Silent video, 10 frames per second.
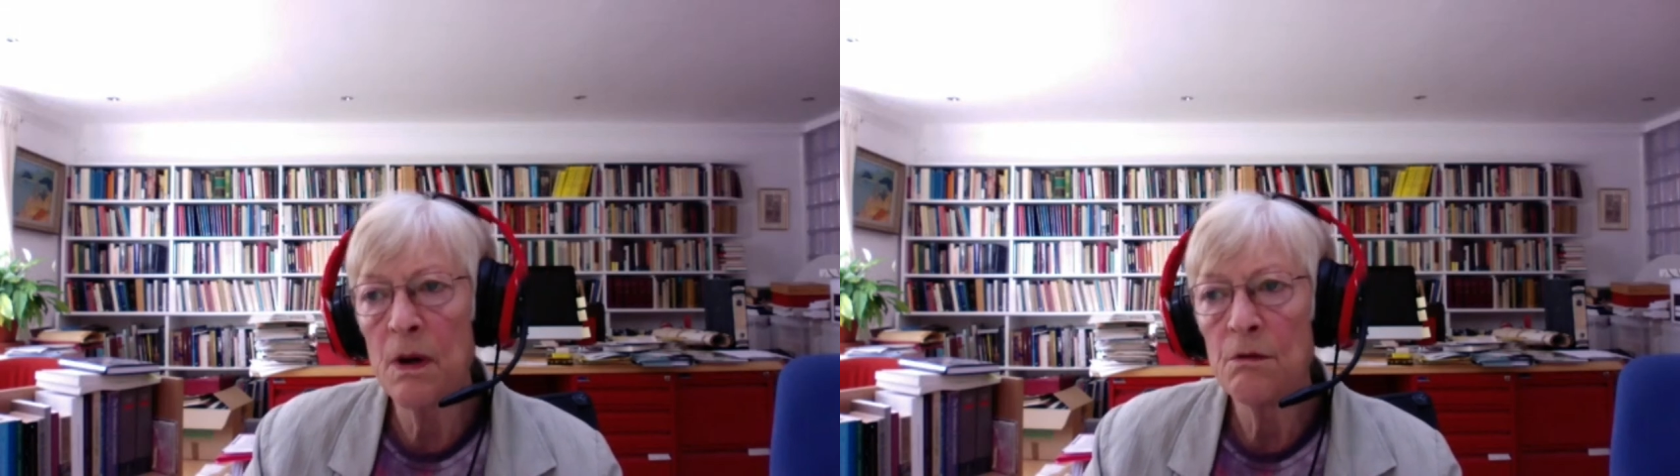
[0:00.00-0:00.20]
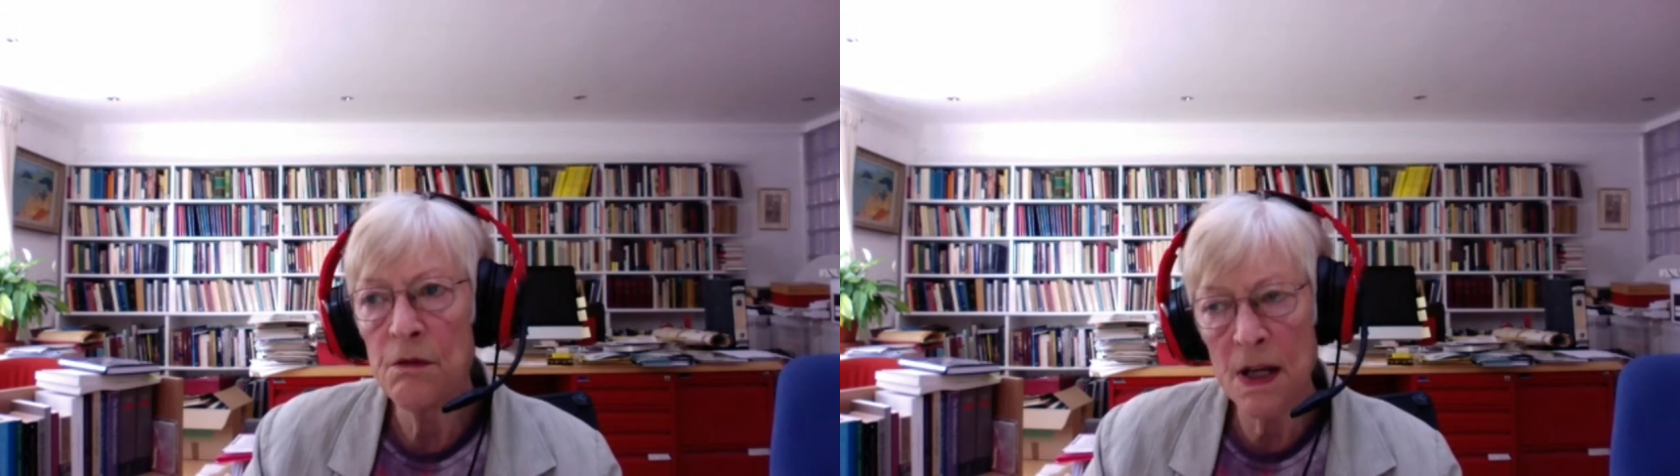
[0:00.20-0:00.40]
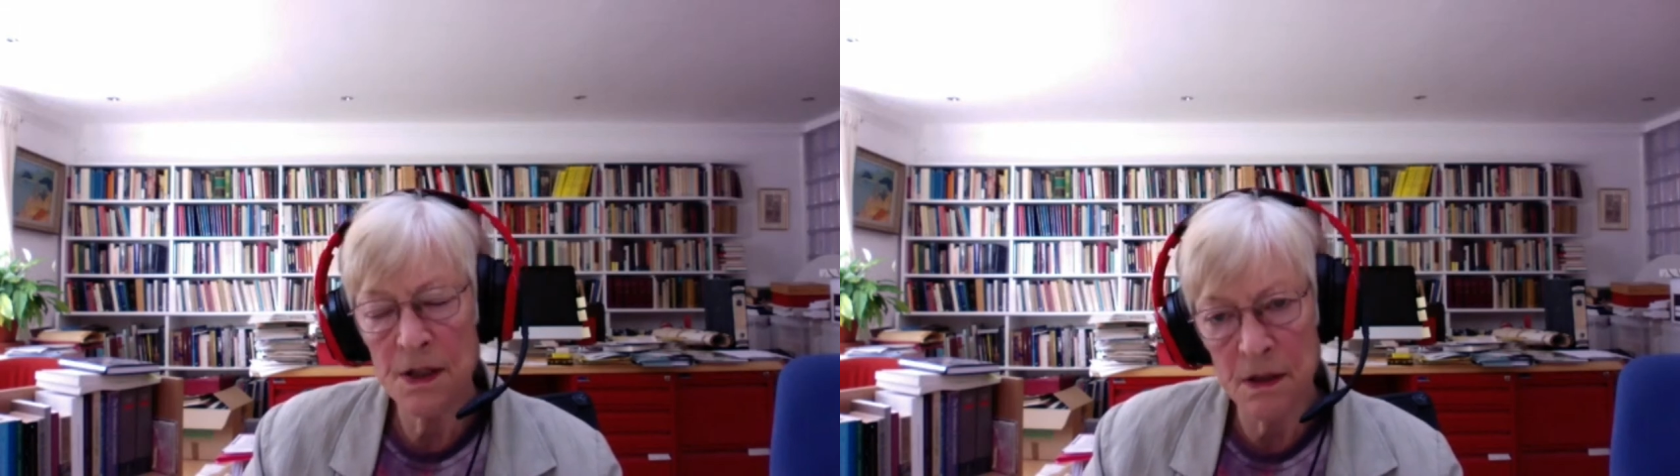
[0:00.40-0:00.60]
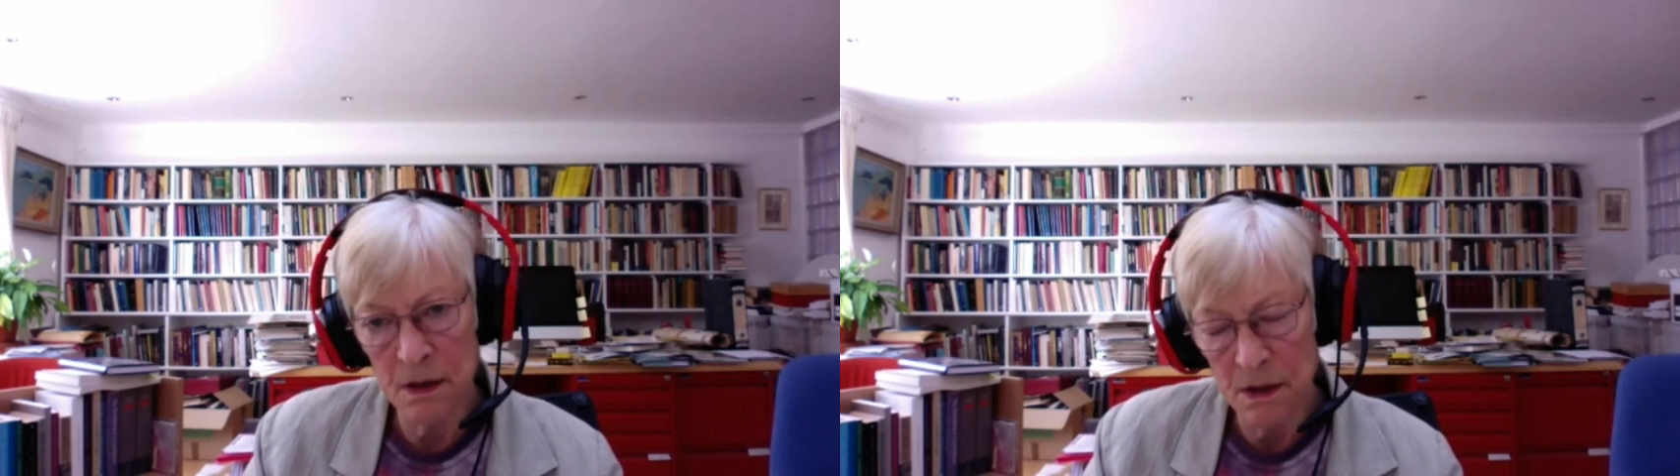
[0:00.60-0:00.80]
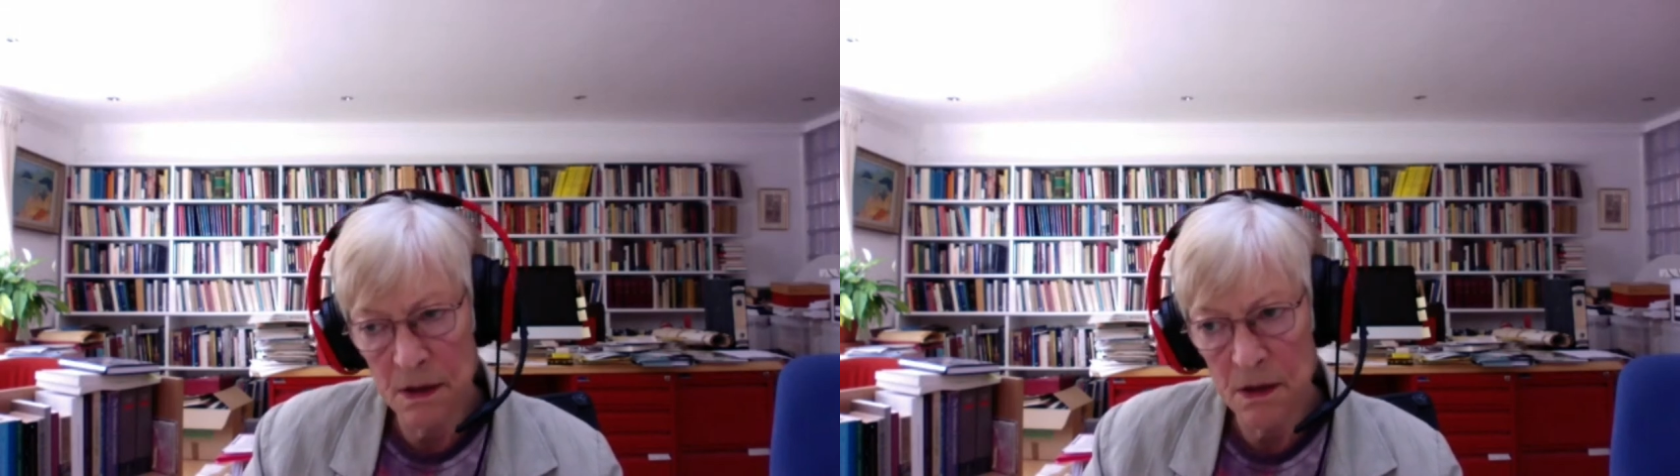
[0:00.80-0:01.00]

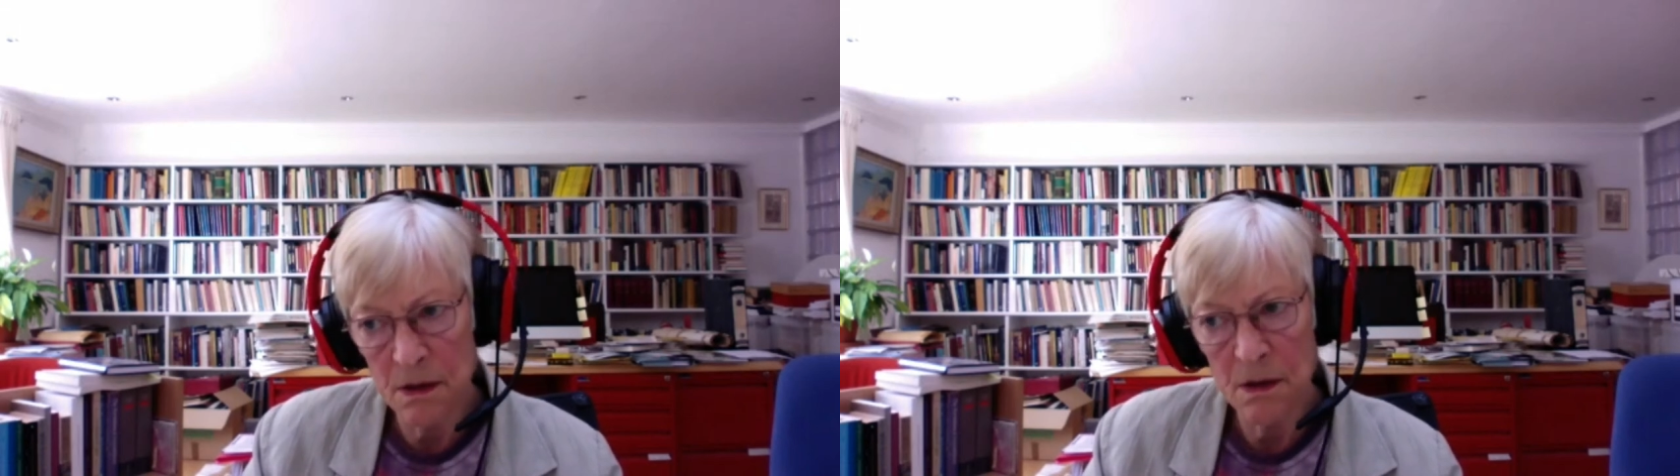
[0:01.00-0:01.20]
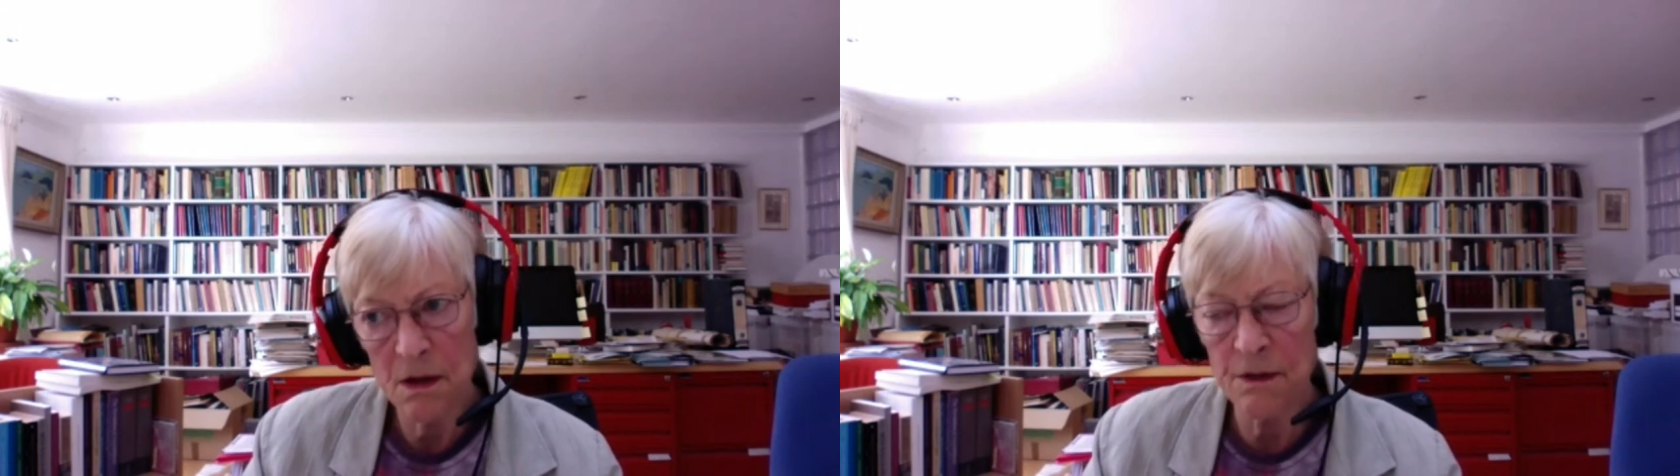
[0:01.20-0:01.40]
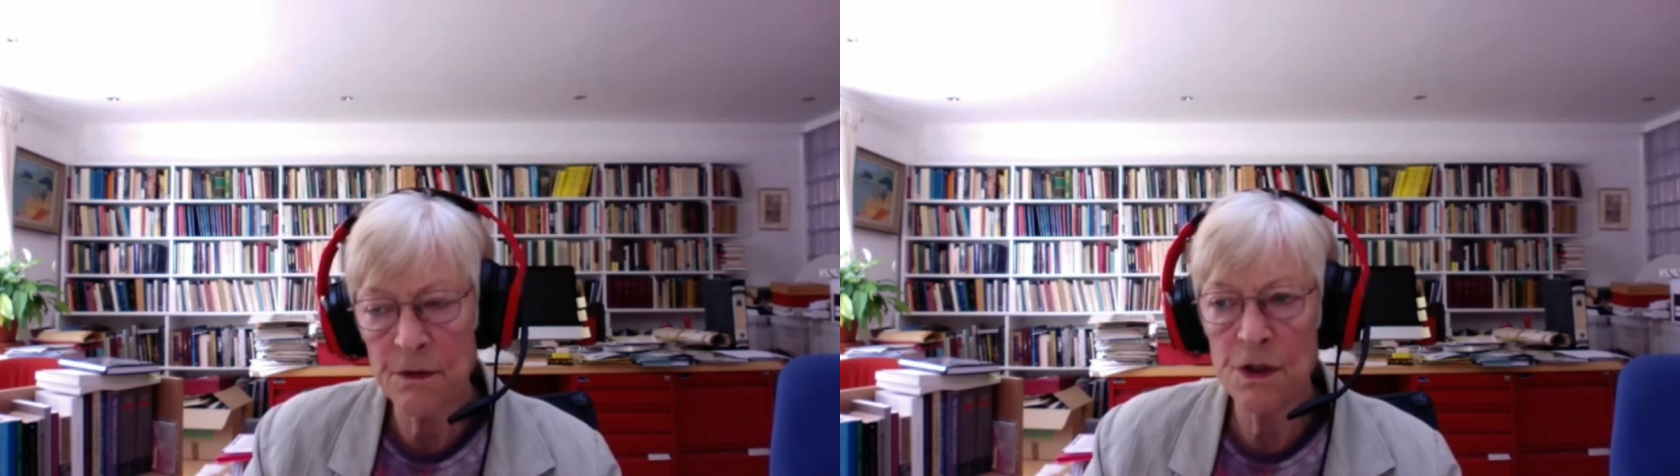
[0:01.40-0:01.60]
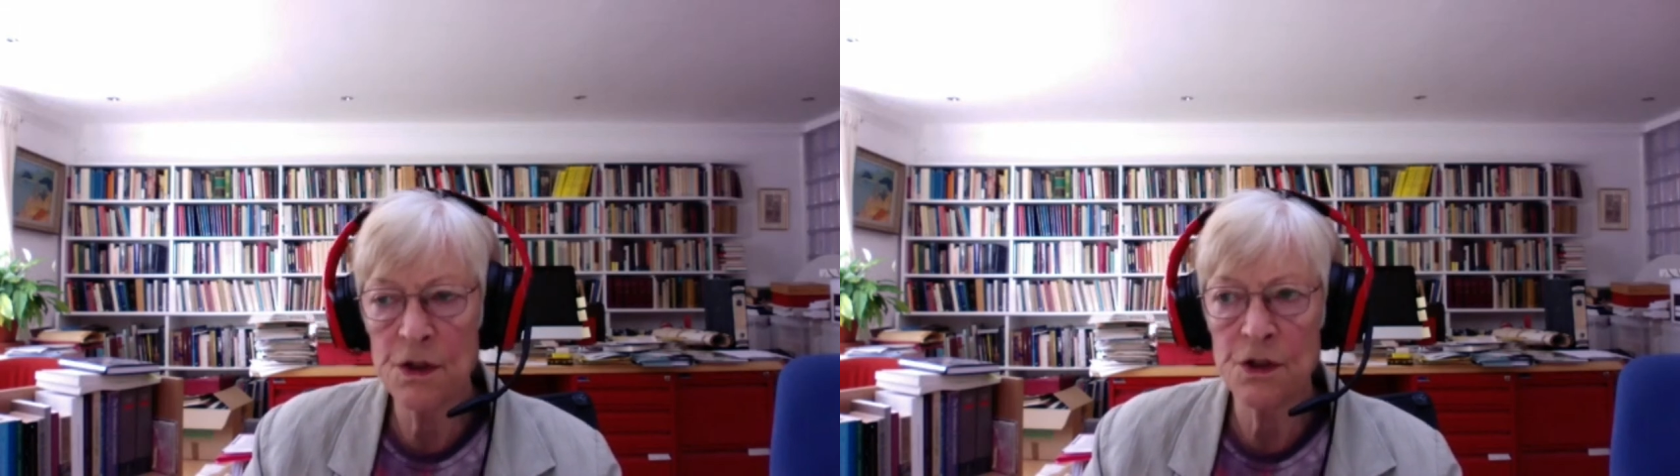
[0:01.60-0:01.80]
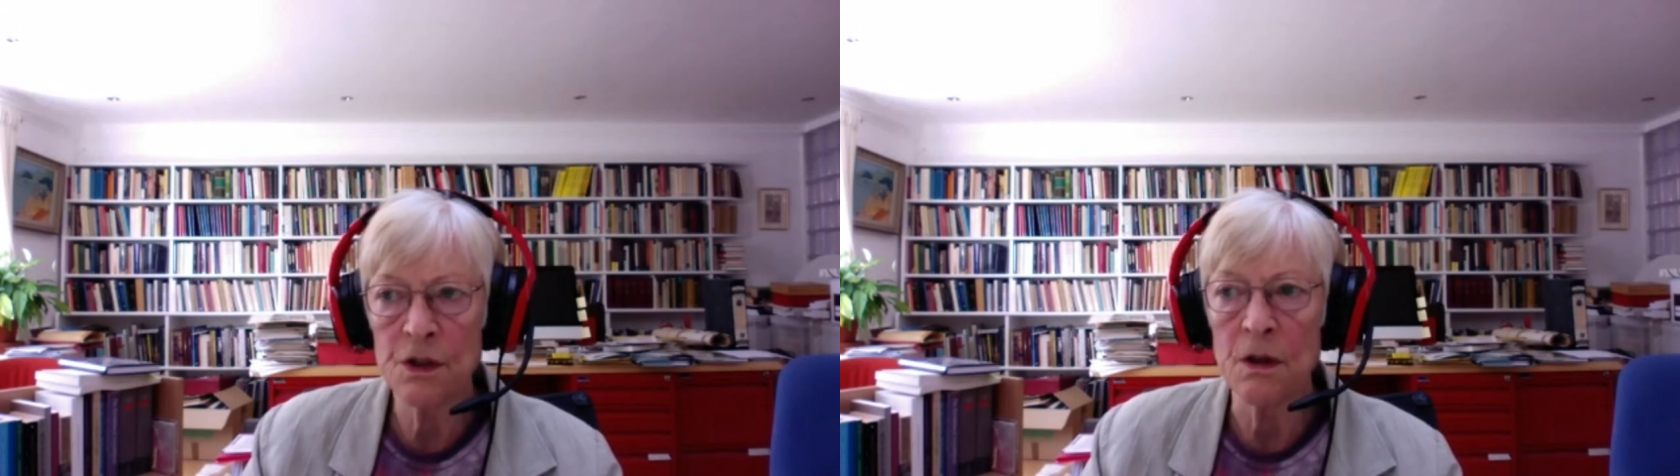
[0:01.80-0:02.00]
resonance of
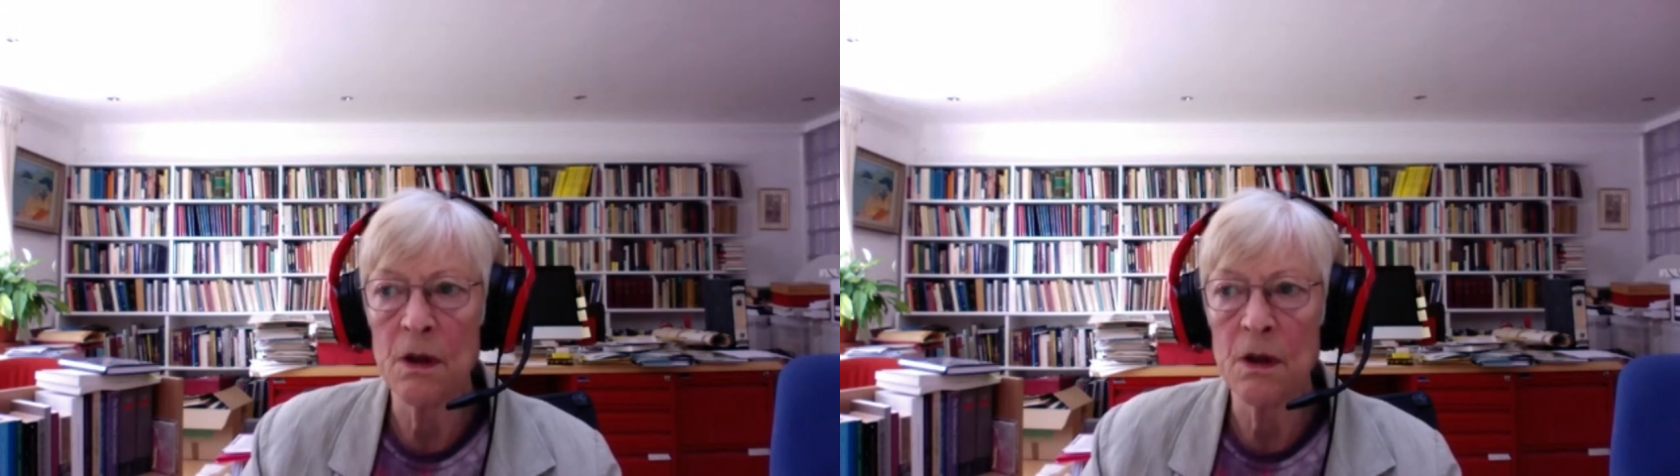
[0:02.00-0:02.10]
Christian